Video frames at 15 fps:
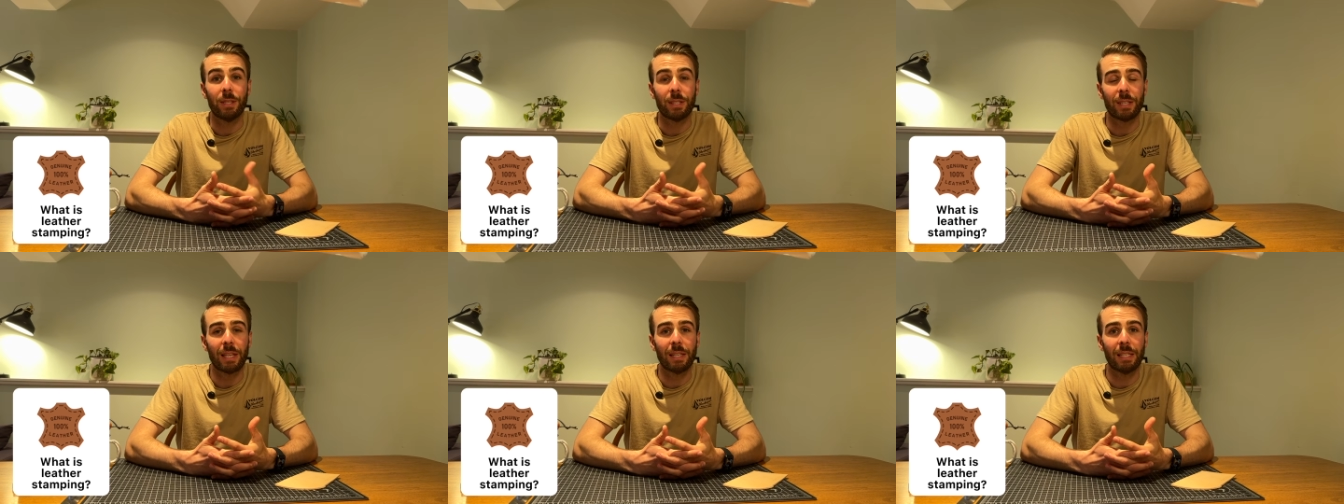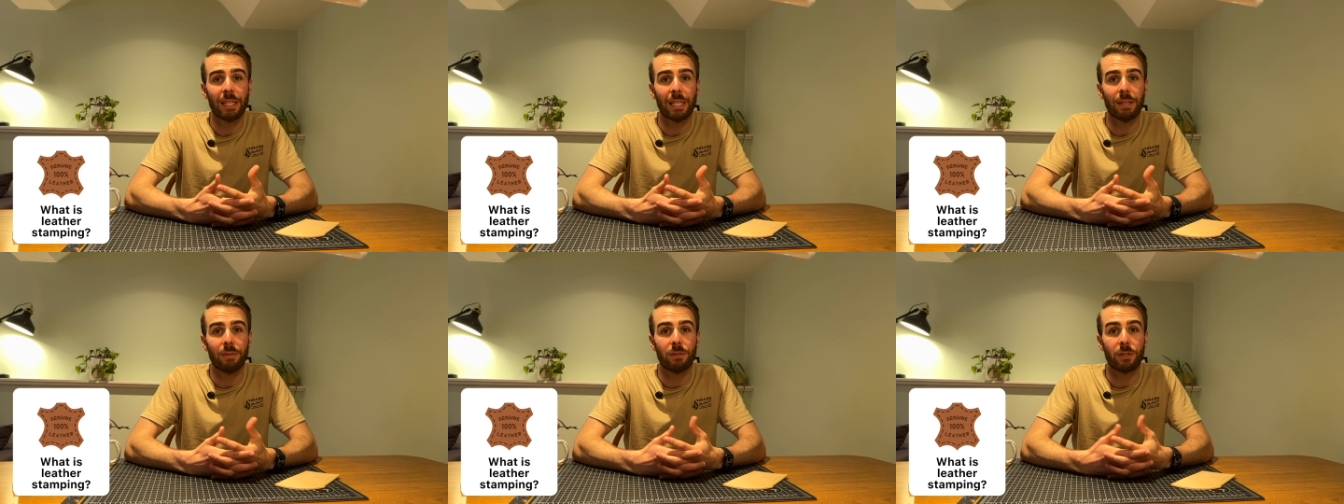This then
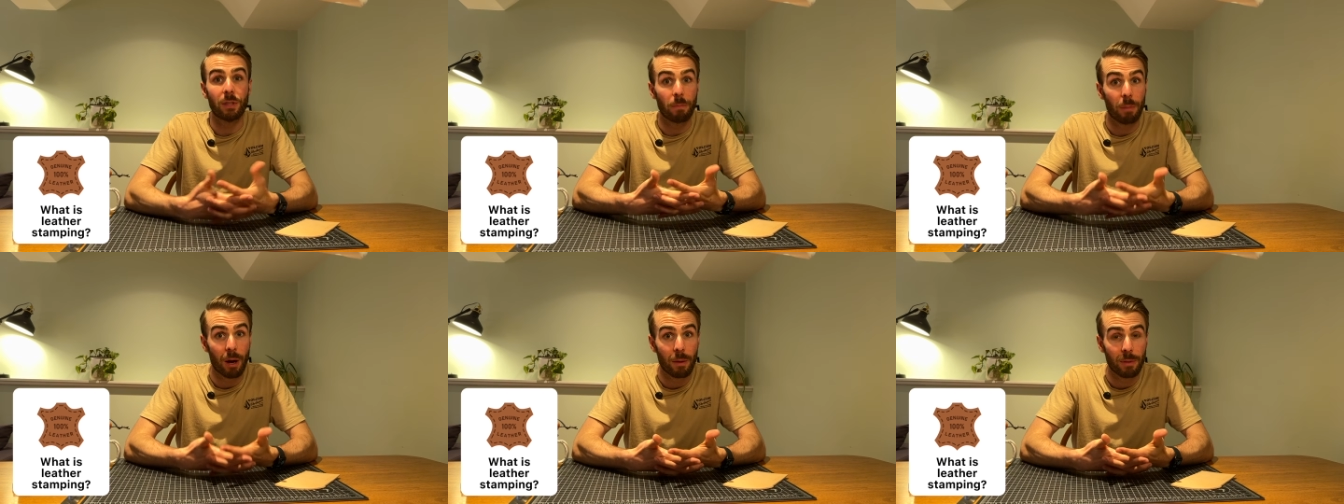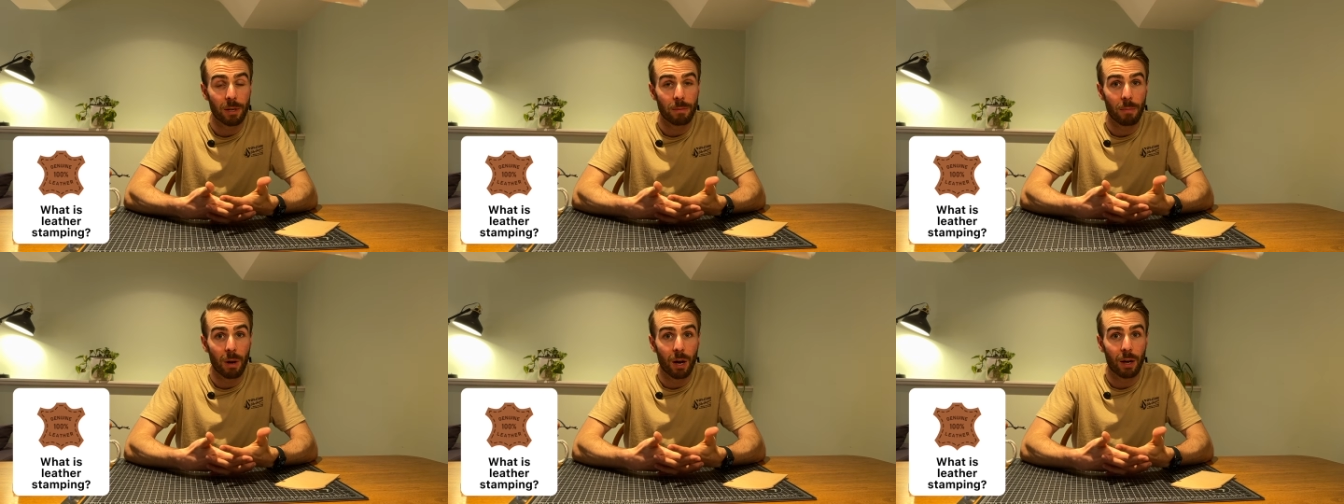leaves the
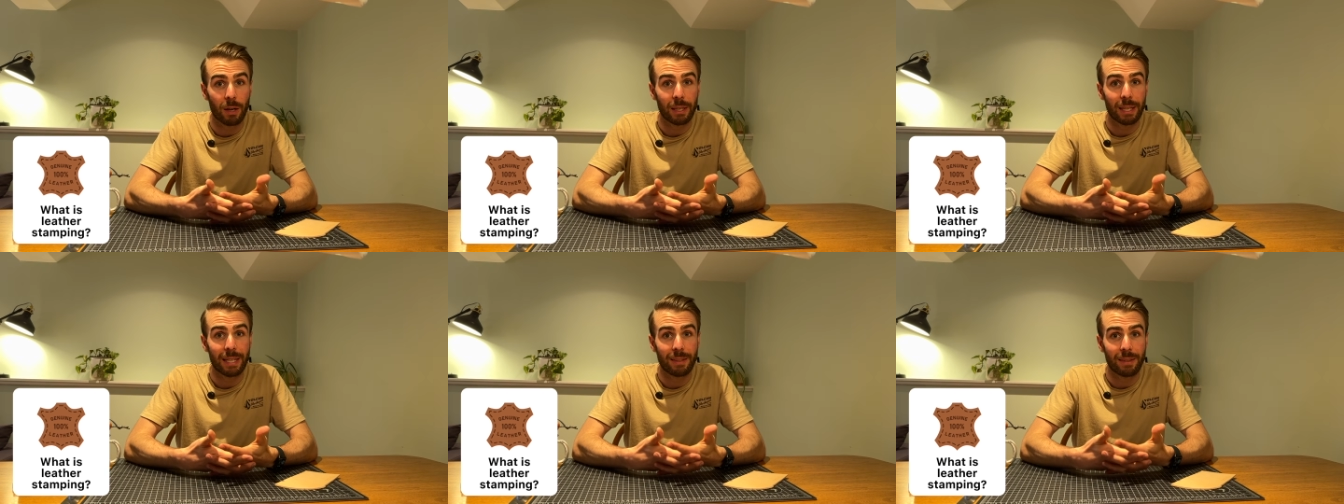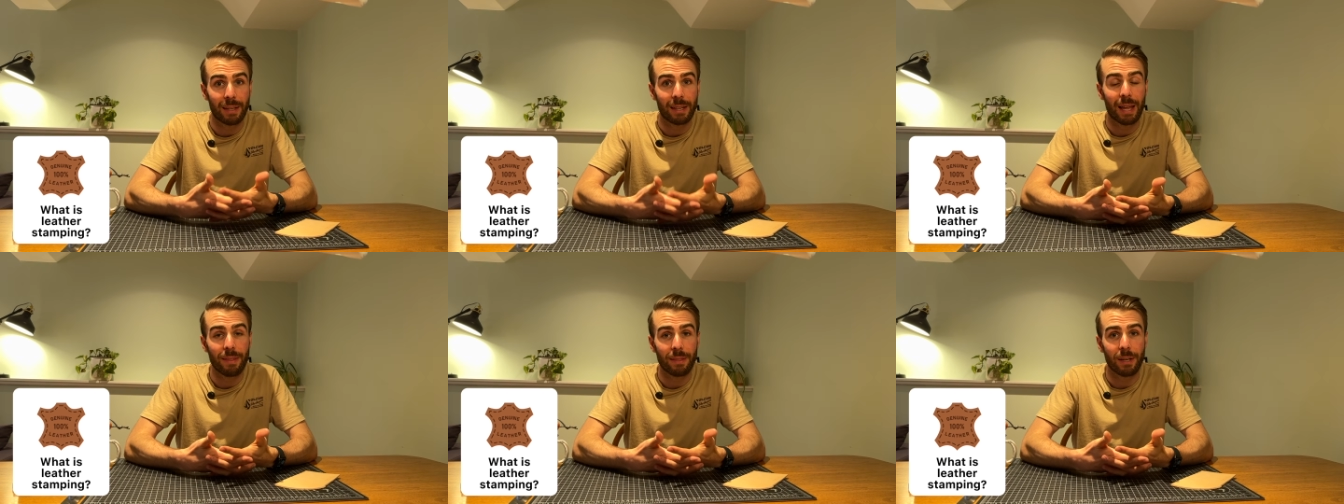permanent mark in the
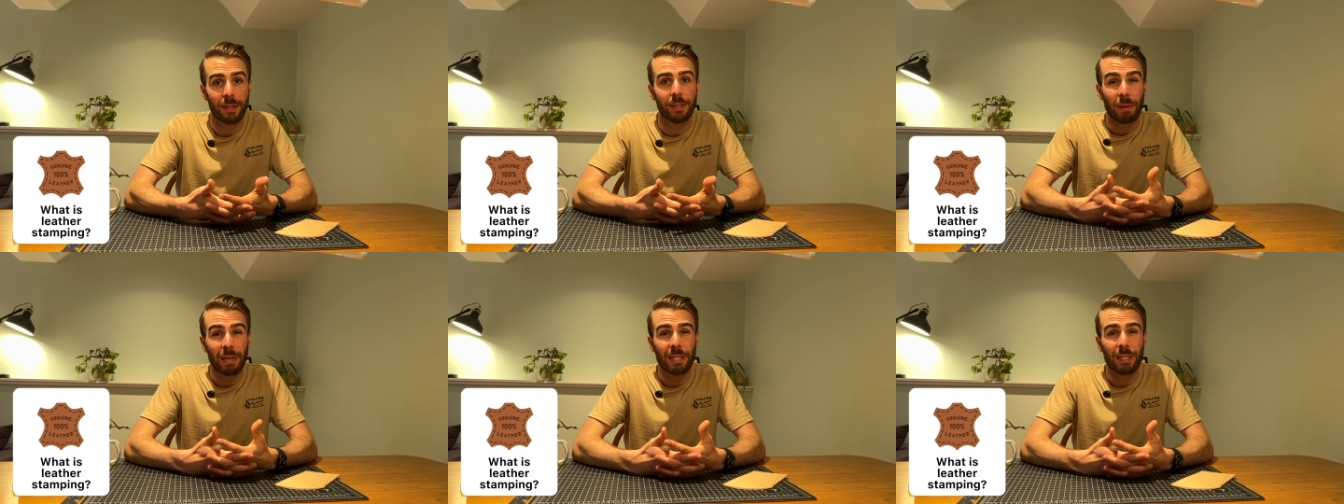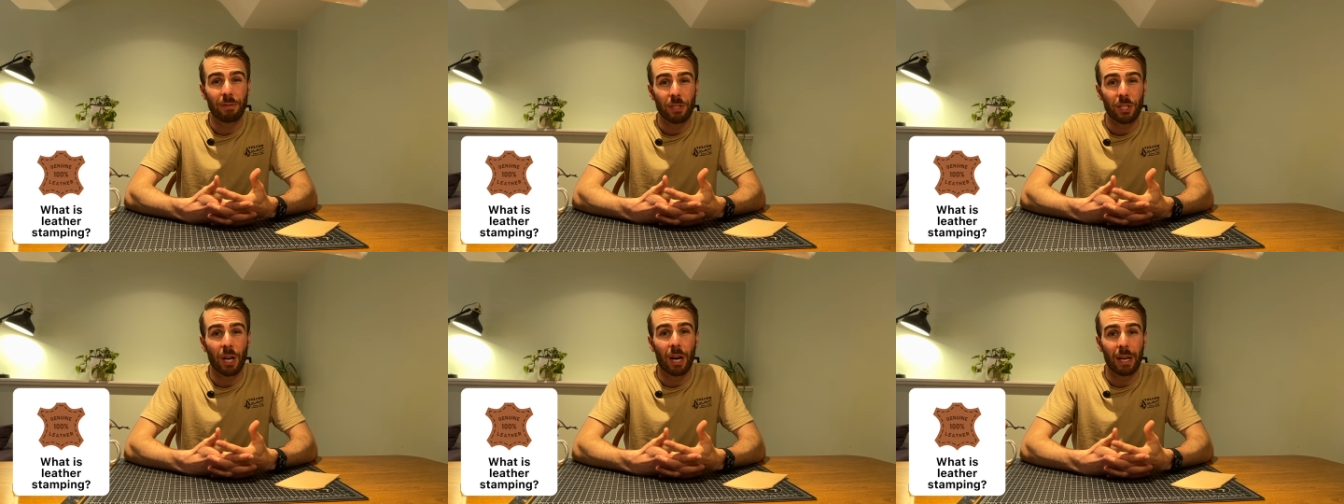leather. Many
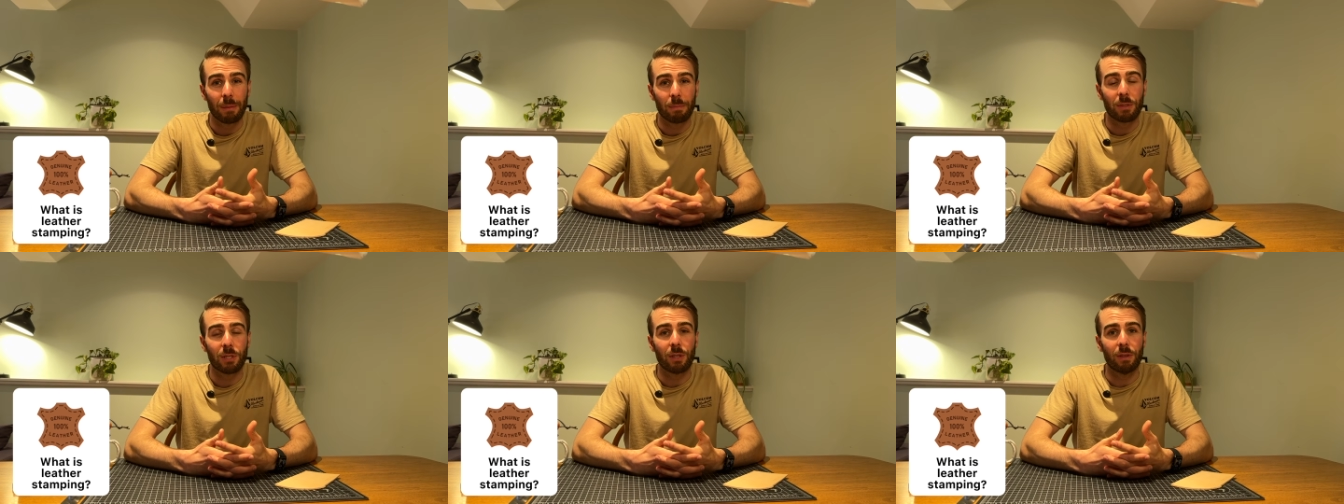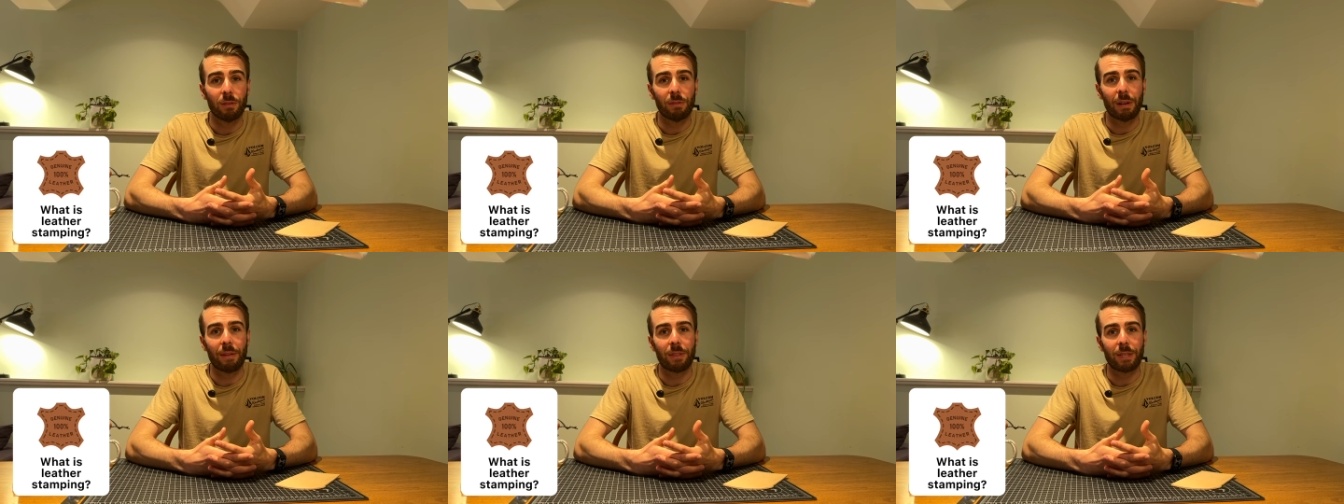different types of
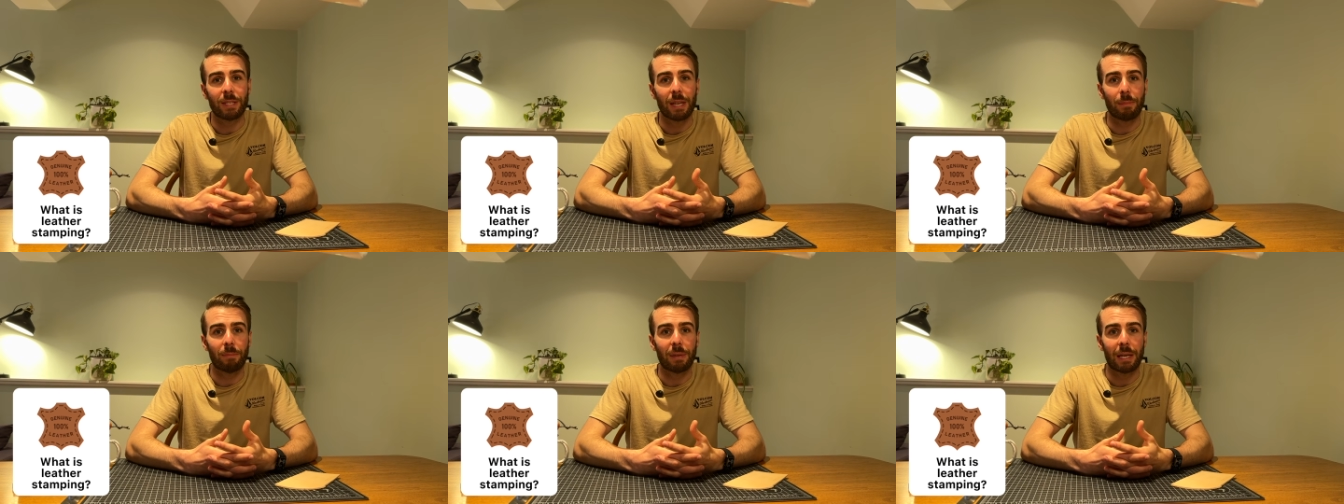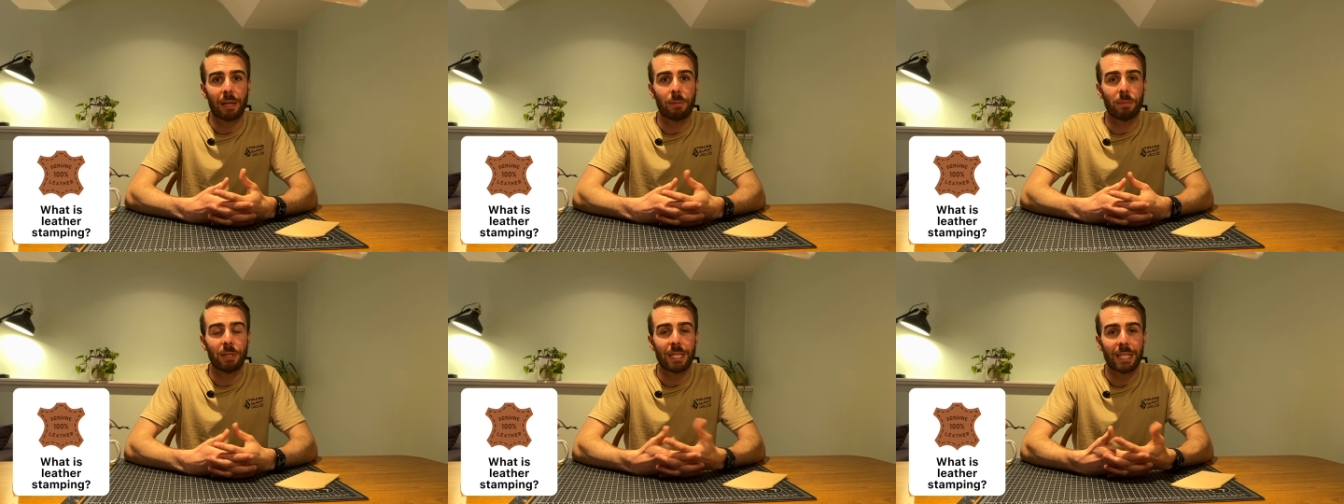leather
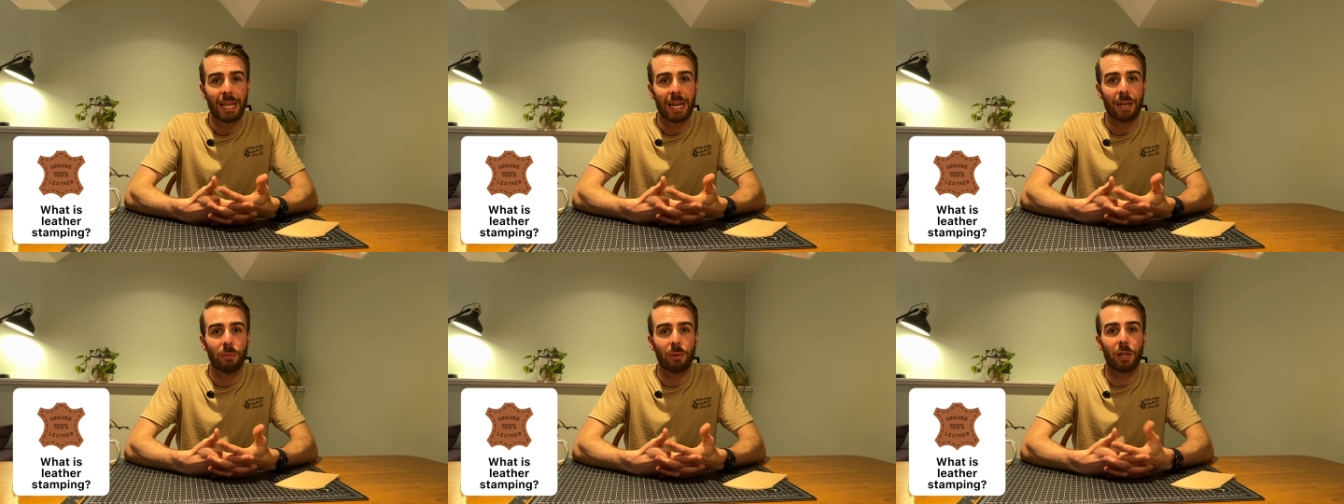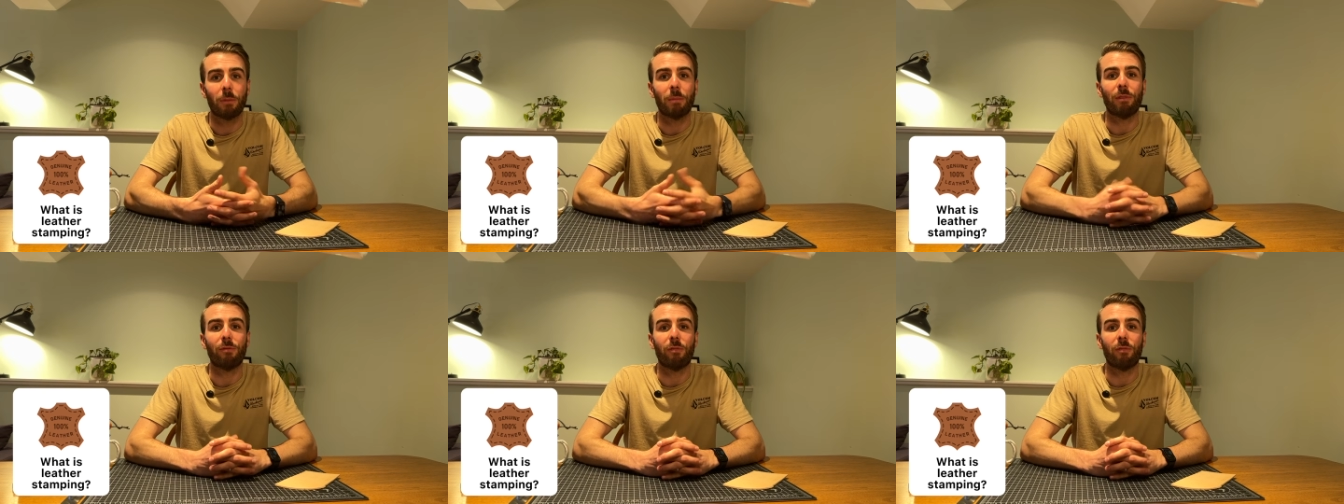stamping, but today we're going to be